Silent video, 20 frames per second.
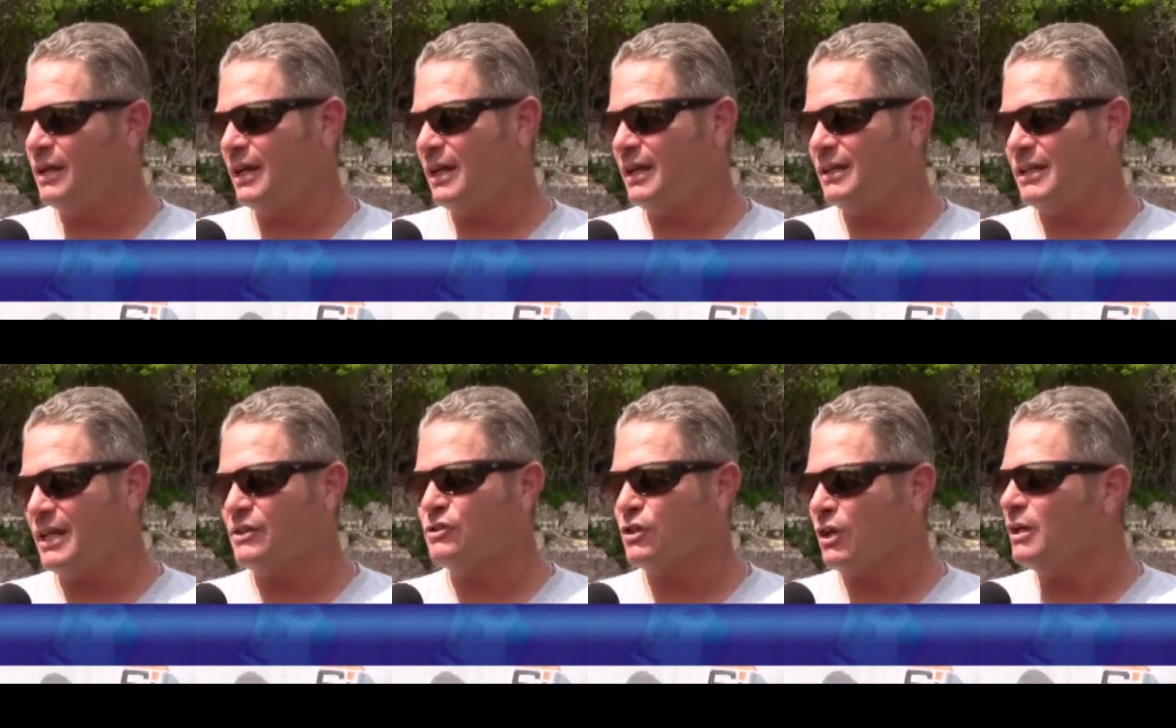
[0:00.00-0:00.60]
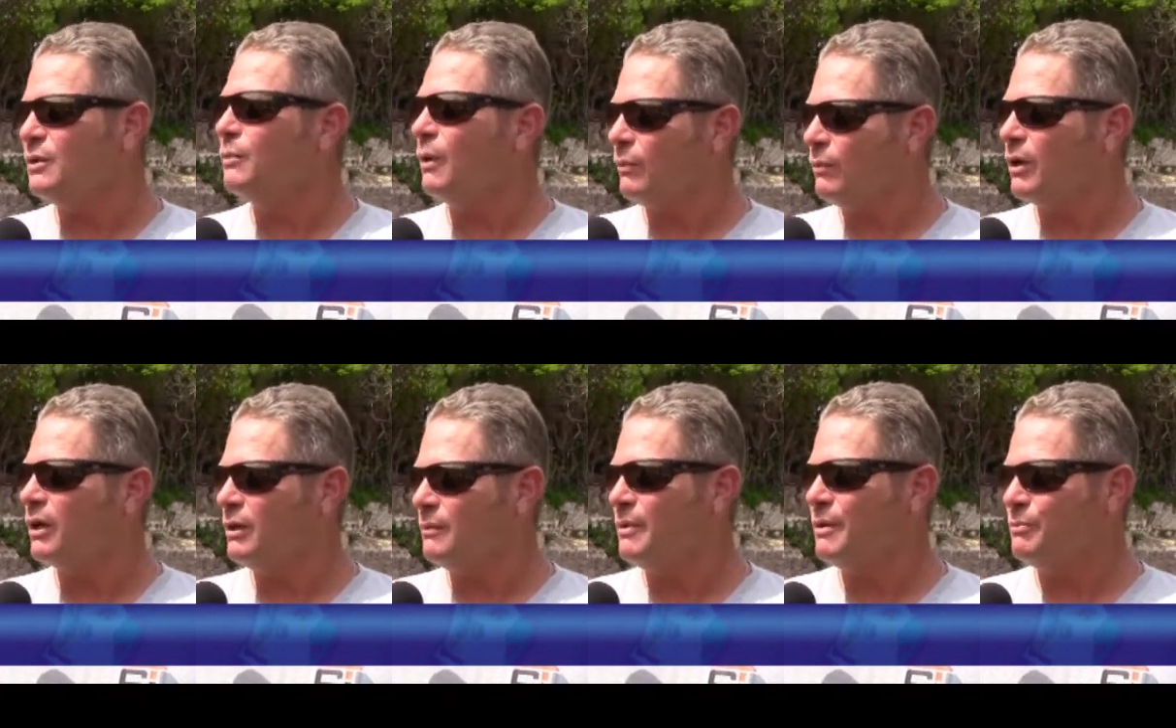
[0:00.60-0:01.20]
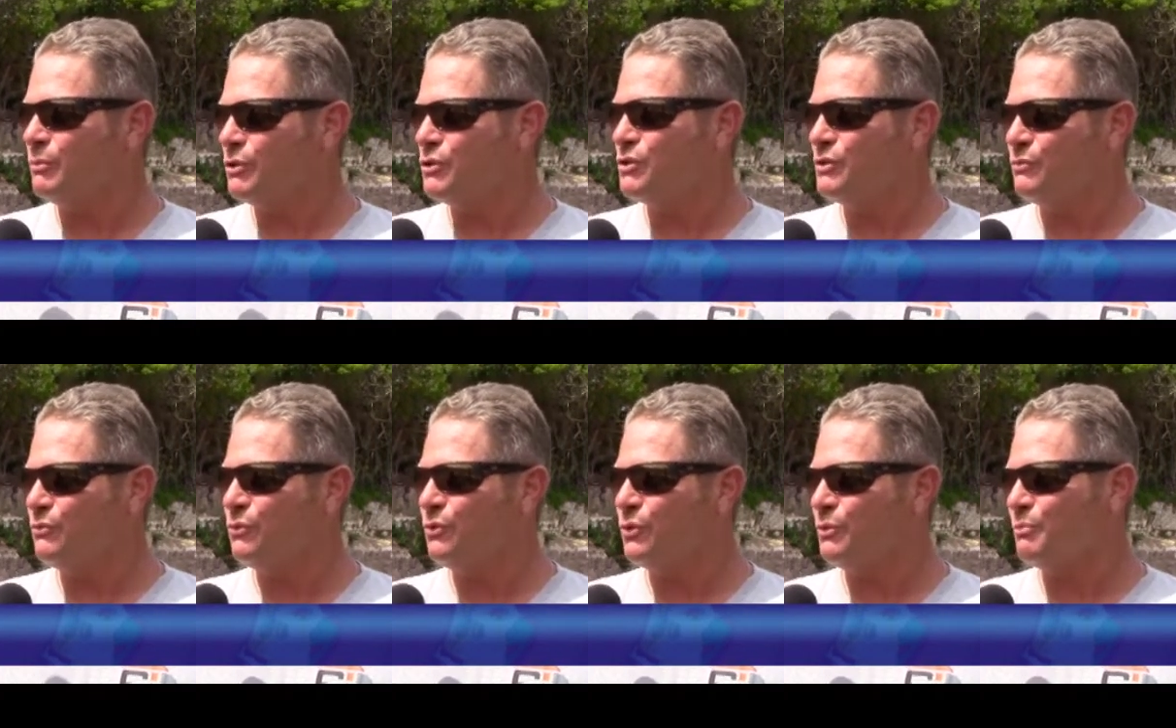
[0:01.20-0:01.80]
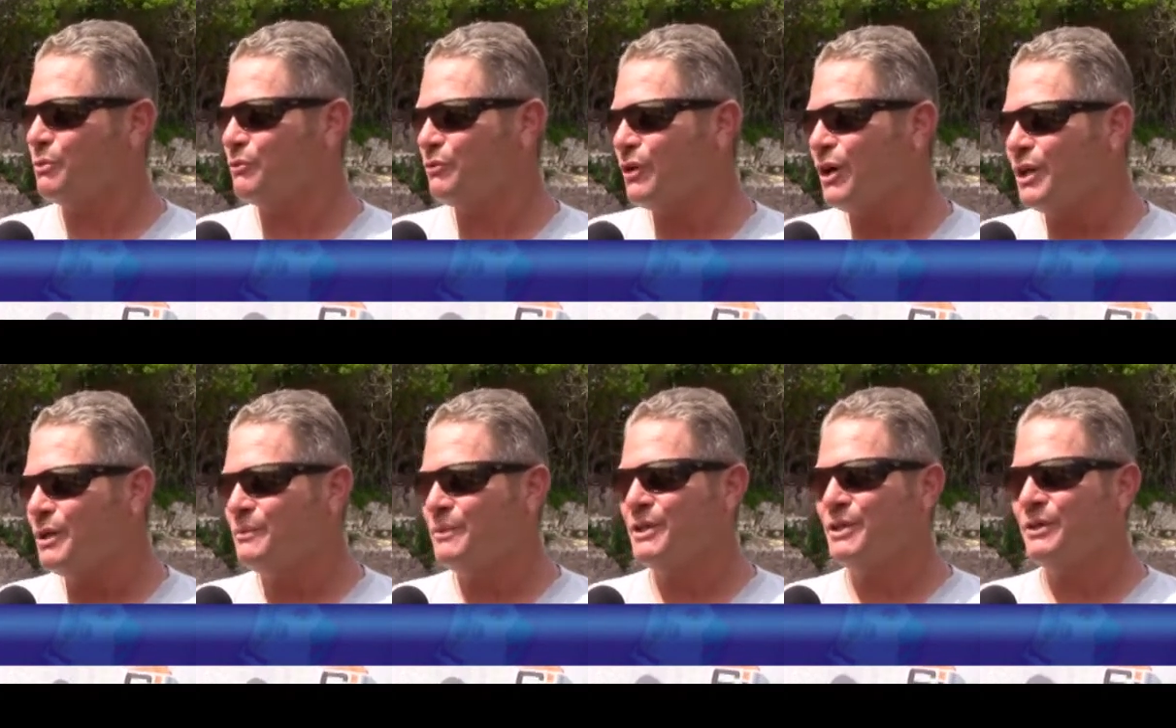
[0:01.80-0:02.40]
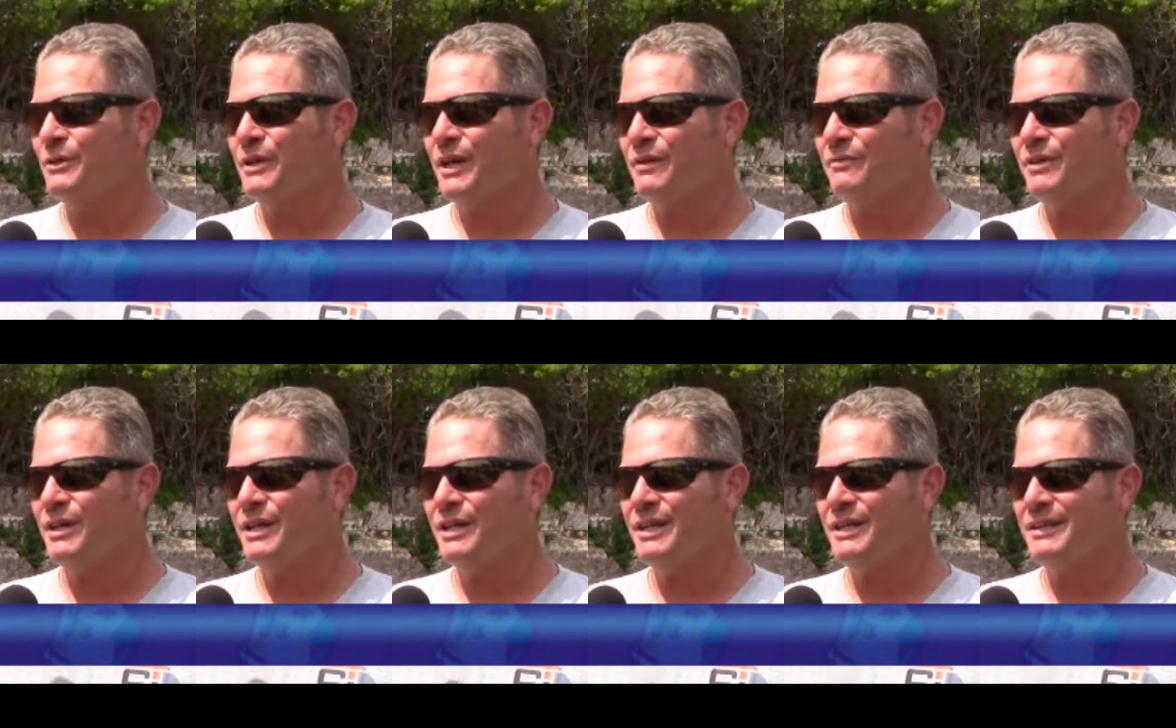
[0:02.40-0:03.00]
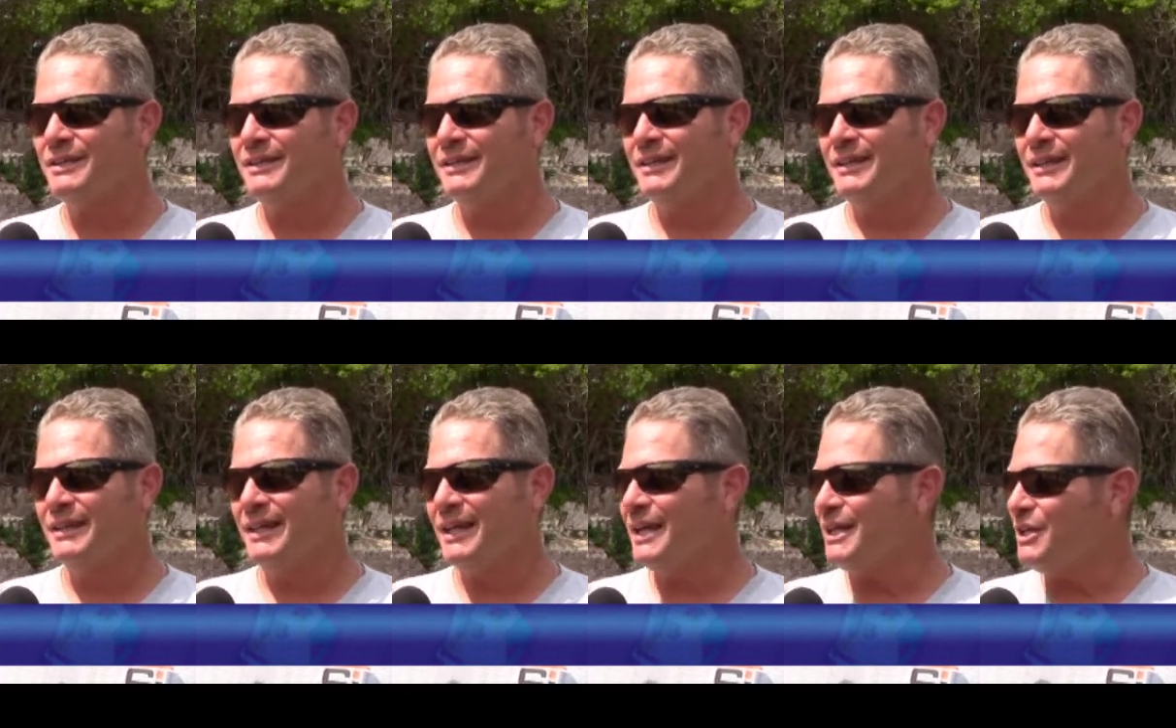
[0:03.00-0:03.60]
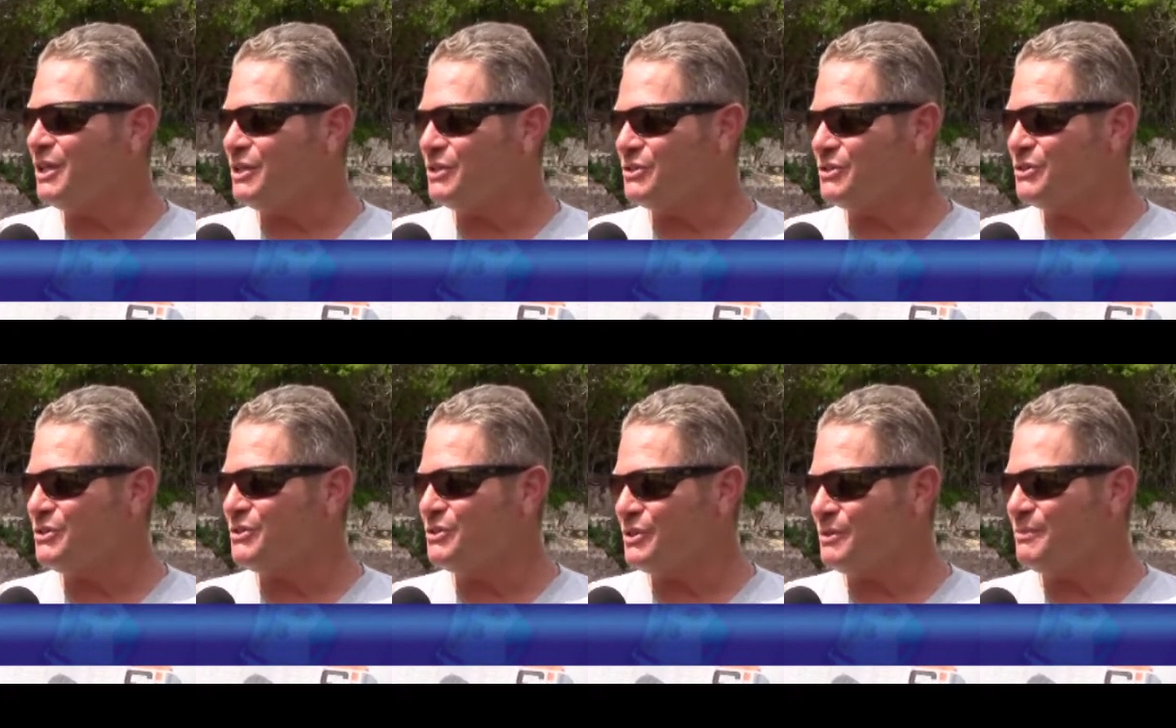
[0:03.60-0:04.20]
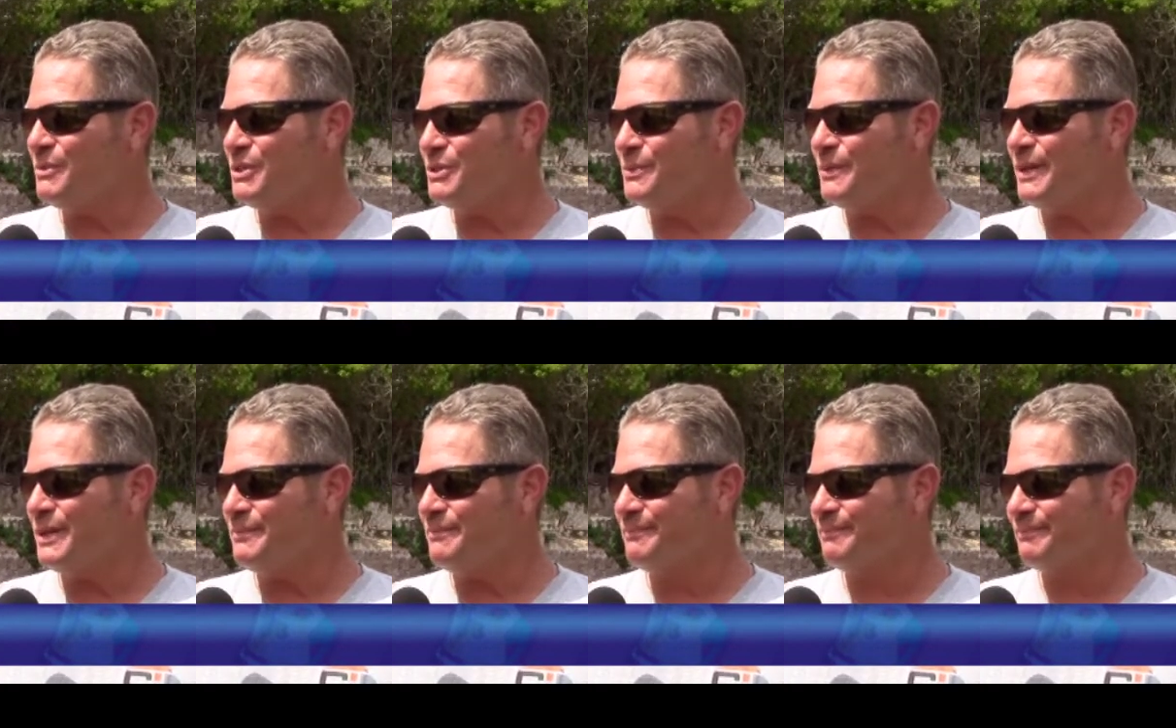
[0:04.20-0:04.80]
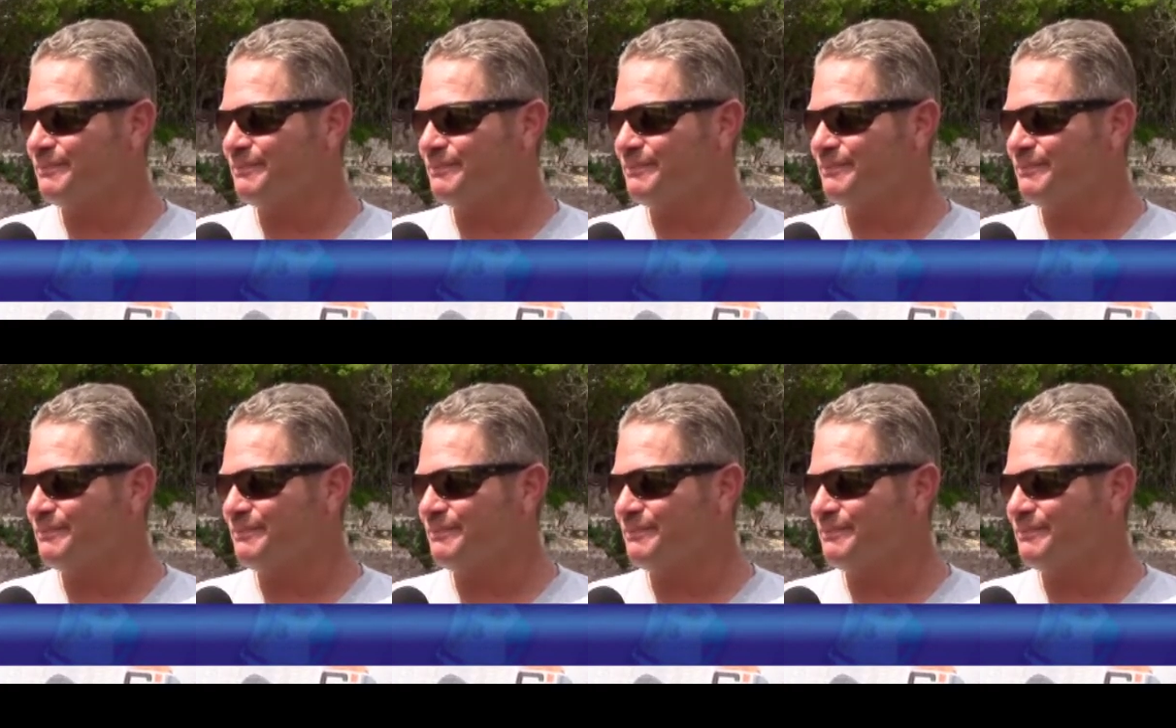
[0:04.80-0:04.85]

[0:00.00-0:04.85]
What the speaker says: And that's certainly what we're going to be pushing for, provided we don't have any issues in between.